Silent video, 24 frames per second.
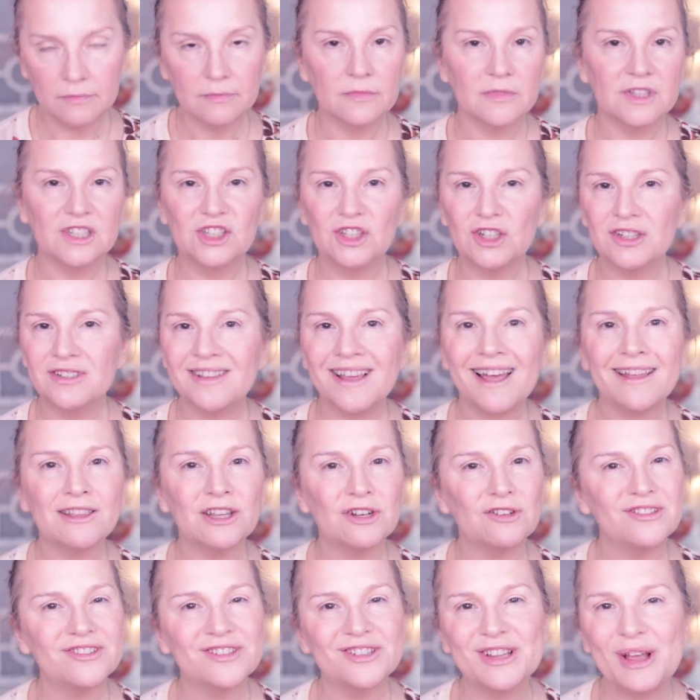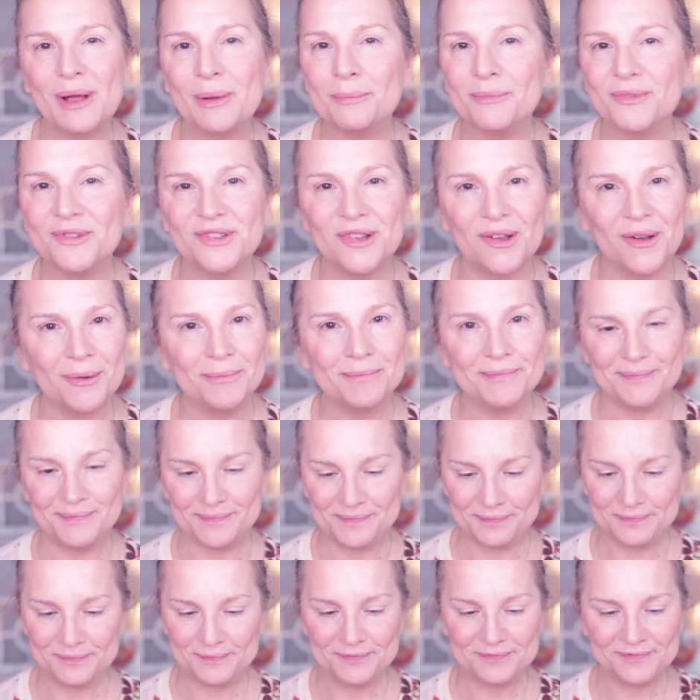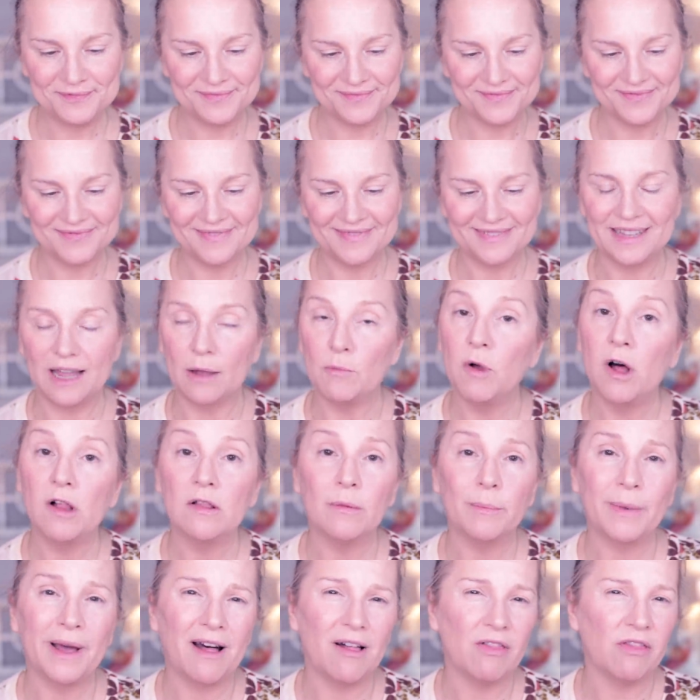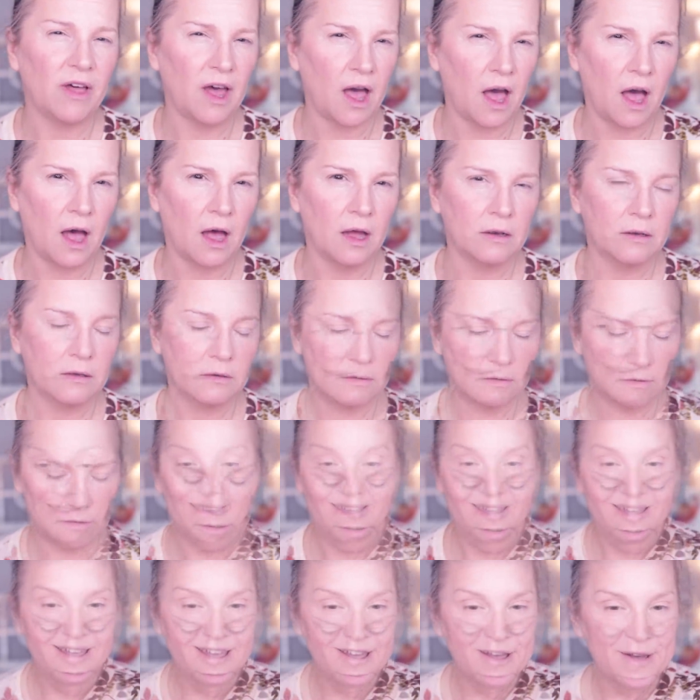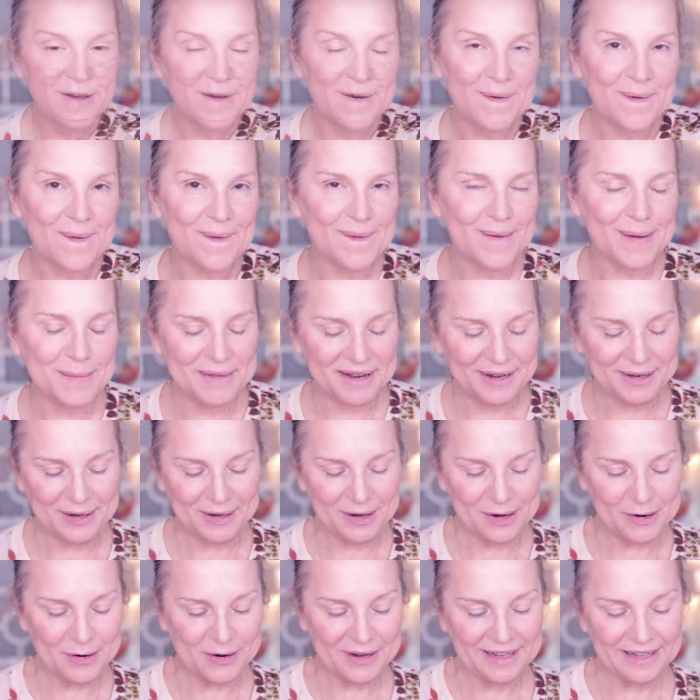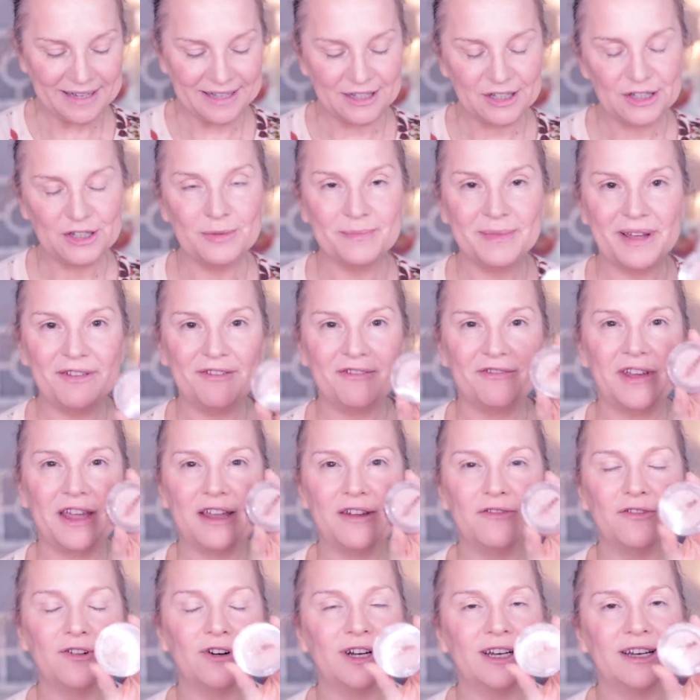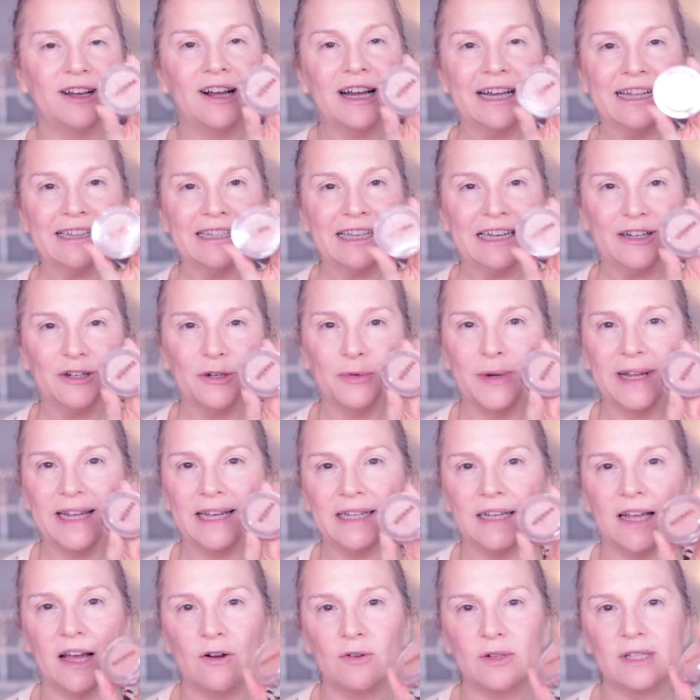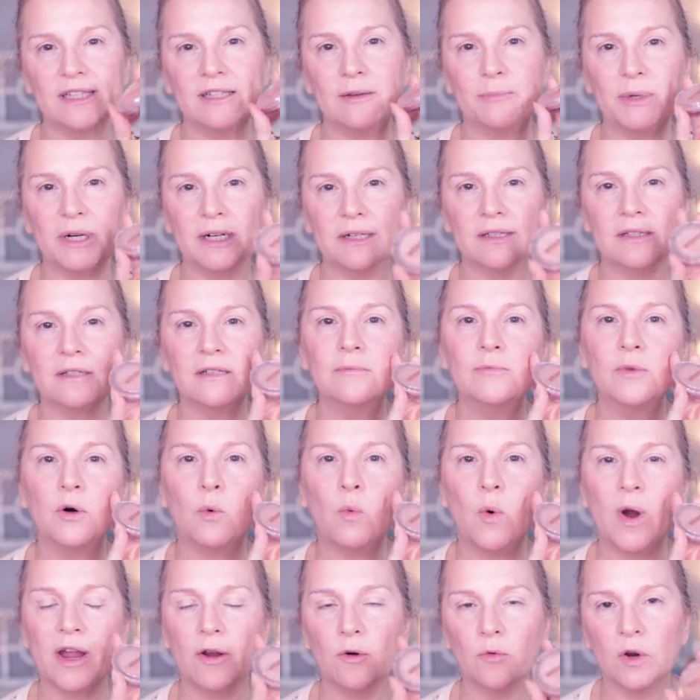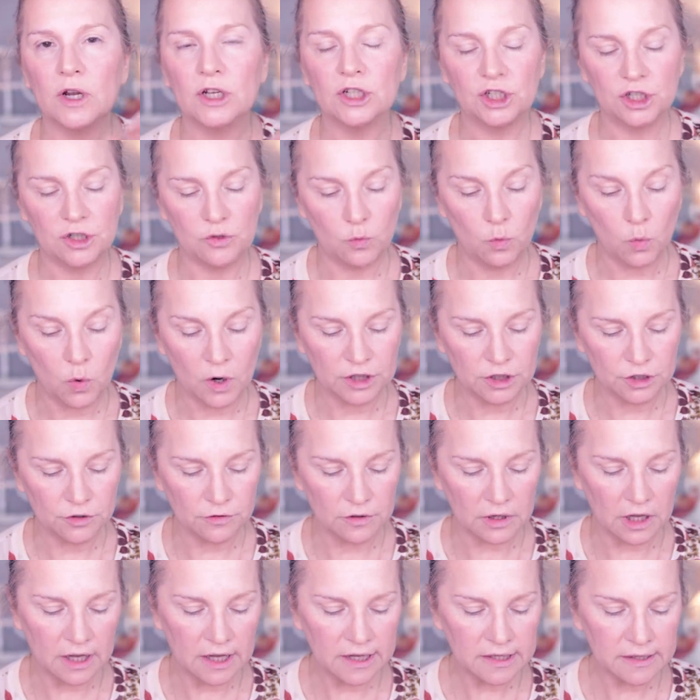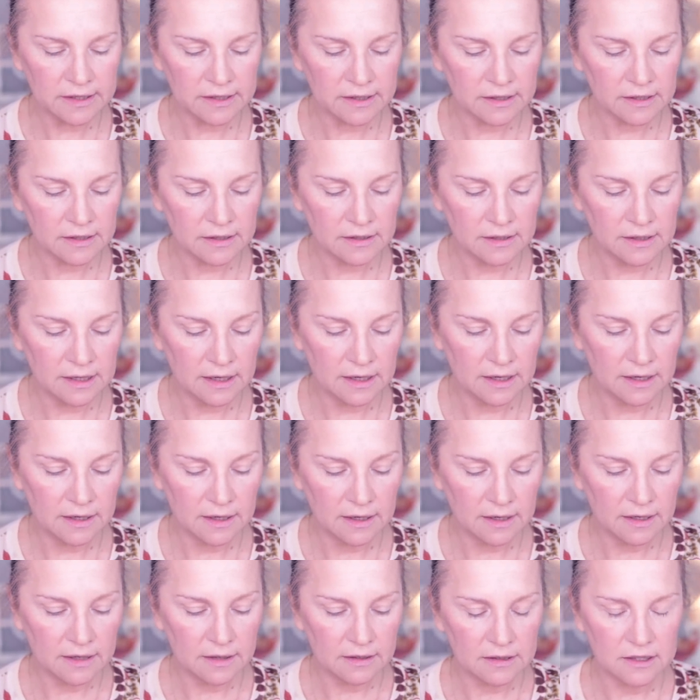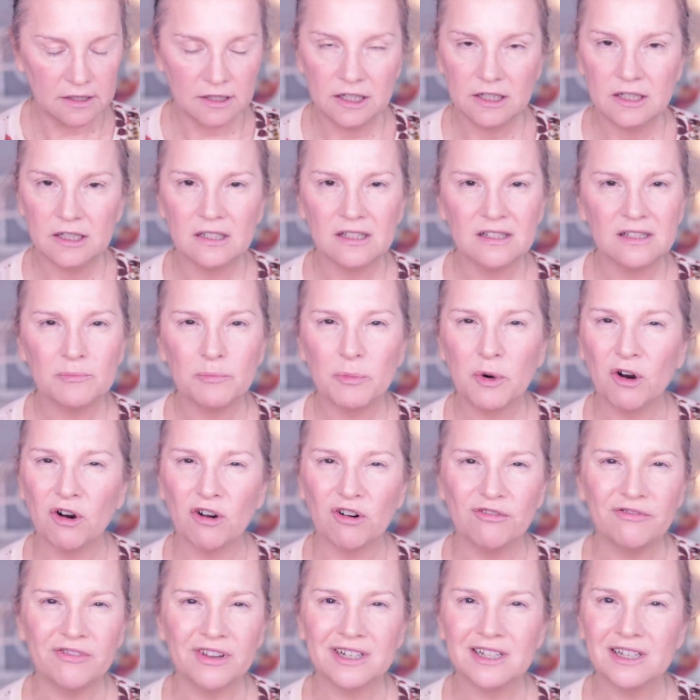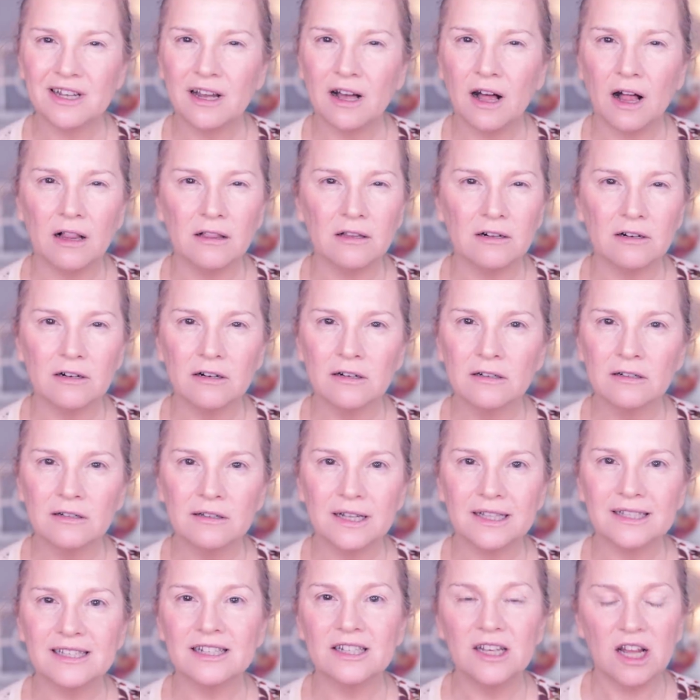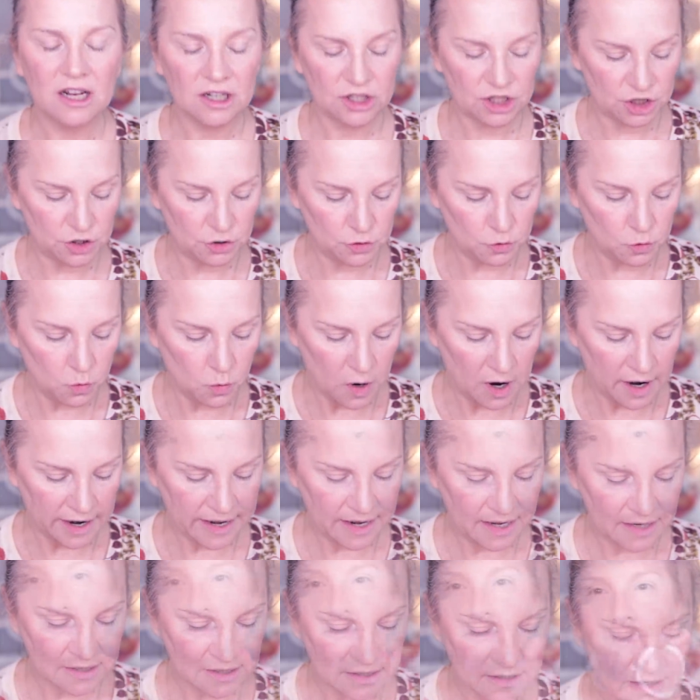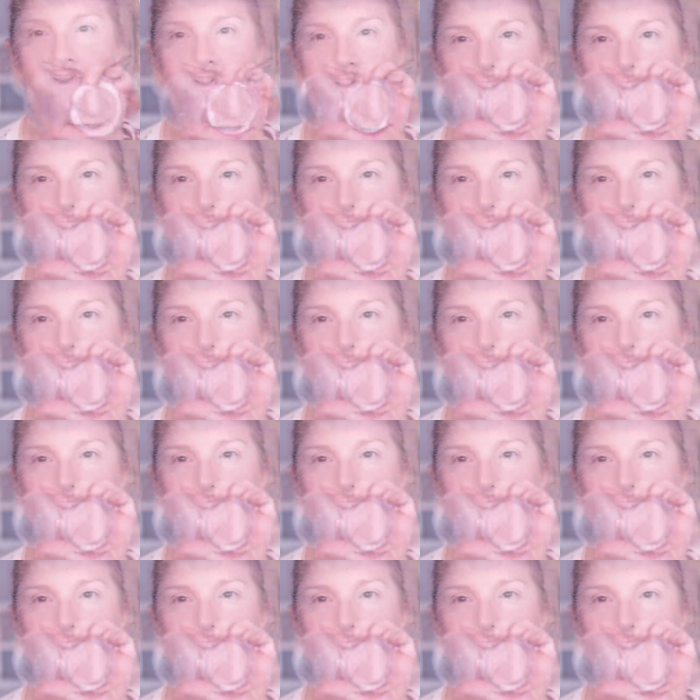It's just that little something something. I'm all about that. I'm going to go into my favorite highlighter right now. It's the Buxom White and Wanderlust. It's just this perfect color. It's not too white.